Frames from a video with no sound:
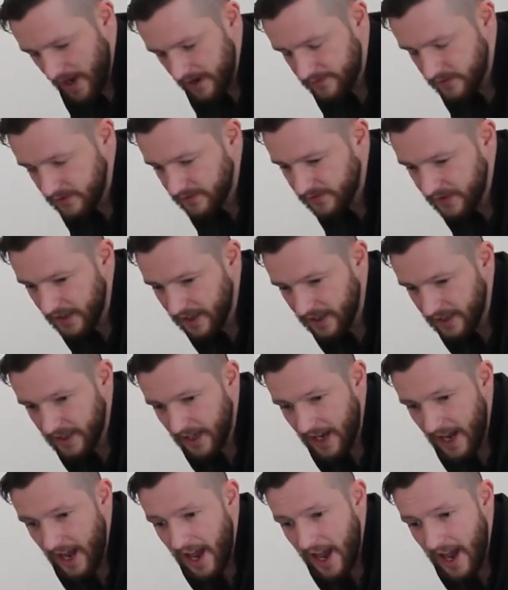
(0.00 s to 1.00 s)

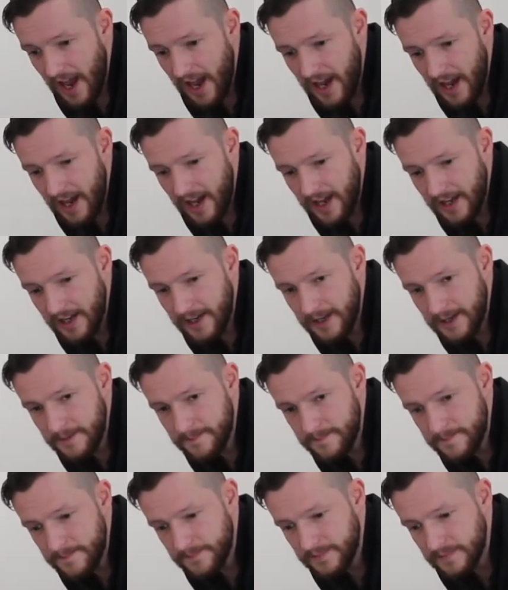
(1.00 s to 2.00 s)
everything.
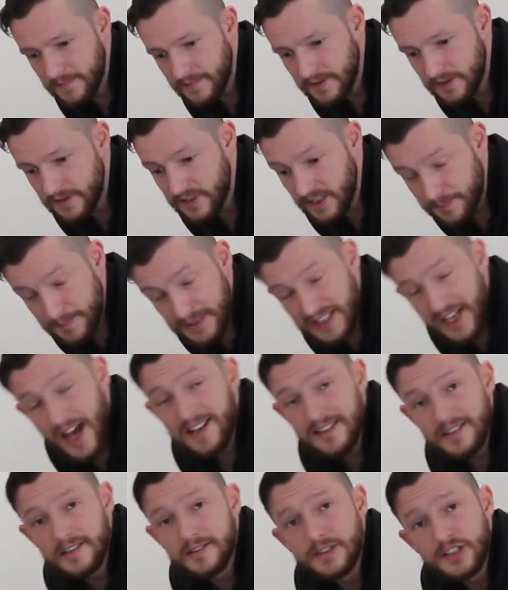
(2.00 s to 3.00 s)
Just be
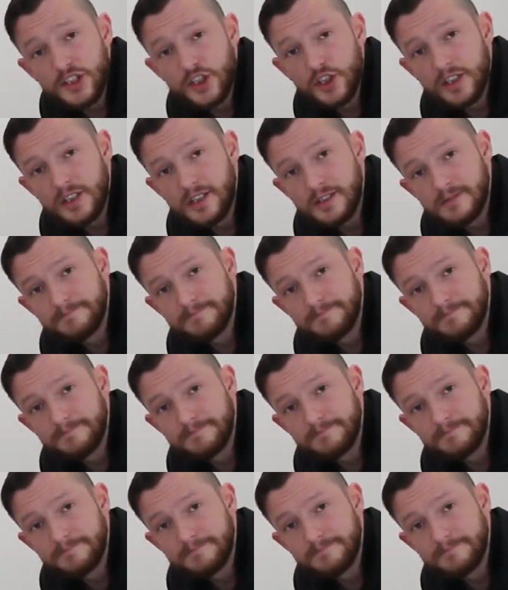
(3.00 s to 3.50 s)
nice to each other.